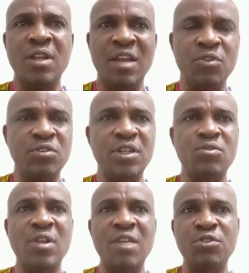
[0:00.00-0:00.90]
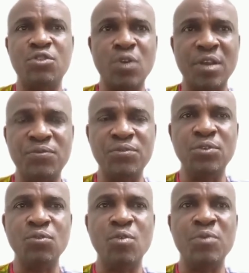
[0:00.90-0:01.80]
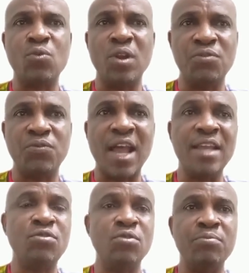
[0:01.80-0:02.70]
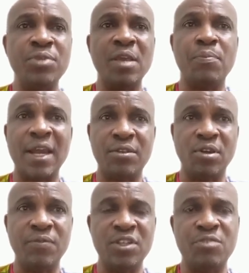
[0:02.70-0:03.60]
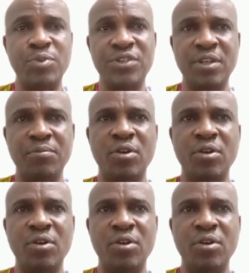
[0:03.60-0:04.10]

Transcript: level 3 to level 12, you will be qualified to be a part of this presale.